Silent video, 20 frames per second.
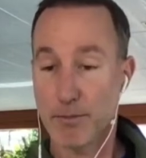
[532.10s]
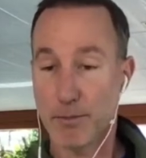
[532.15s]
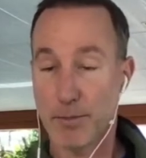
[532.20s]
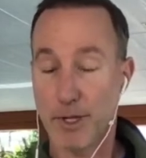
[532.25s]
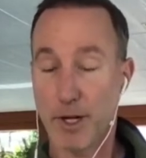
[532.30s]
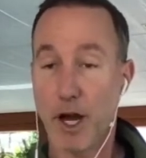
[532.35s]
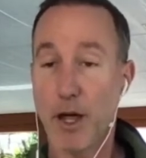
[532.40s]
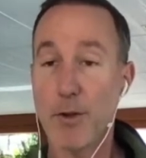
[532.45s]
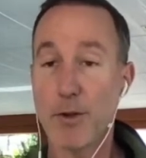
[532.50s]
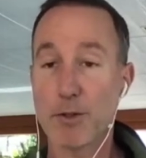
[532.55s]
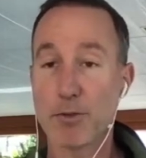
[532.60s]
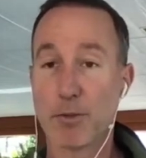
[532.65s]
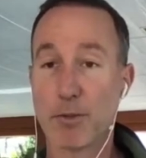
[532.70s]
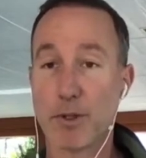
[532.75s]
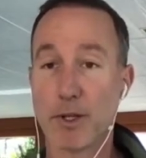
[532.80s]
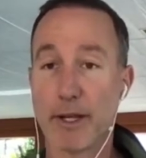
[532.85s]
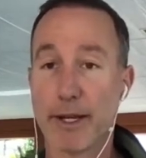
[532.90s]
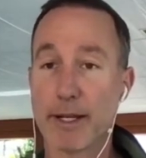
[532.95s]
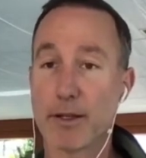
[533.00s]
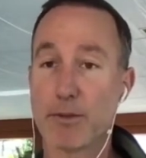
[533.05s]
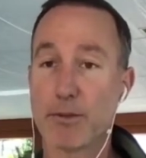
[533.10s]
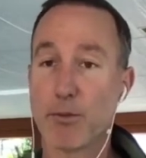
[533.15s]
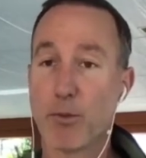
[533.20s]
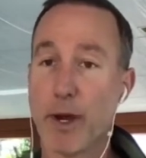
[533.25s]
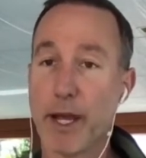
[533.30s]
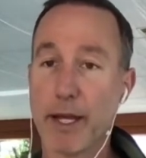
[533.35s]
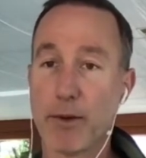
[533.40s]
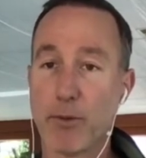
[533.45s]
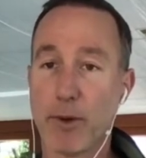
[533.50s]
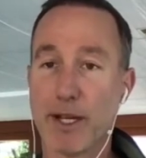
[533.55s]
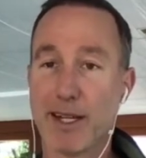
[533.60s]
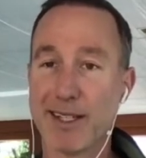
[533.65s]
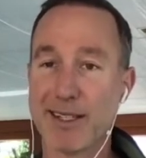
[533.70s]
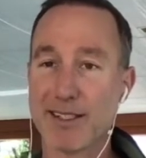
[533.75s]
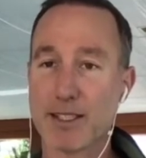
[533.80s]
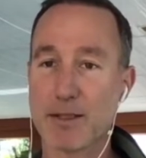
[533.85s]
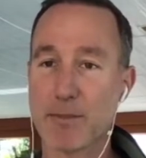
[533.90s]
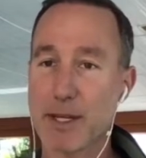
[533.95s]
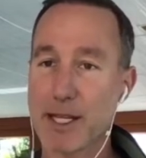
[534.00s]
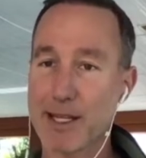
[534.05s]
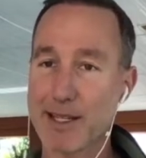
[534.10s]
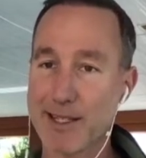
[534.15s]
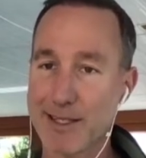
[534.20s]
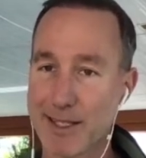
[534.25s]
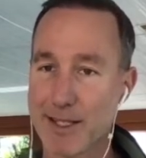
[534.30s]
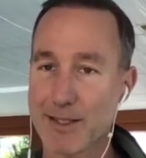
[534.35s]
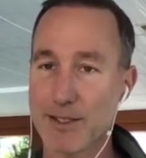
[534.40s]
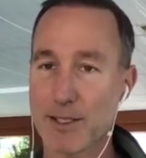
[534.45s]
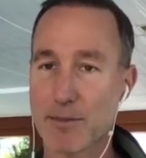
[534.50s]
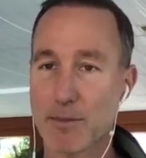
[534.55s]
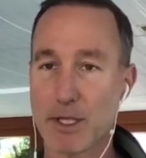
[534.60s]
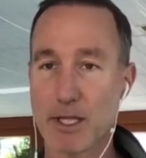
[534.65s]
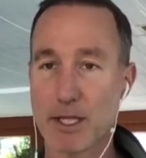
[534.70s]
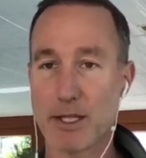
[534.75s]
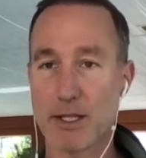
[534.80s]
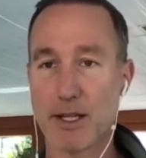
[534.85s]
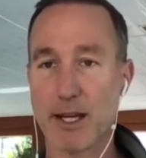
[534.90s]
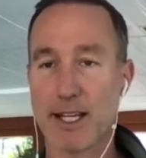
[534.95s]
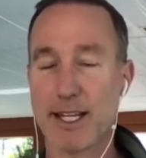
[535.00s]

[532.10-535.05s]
But others will be like, wait, this doesn't make any sense to me.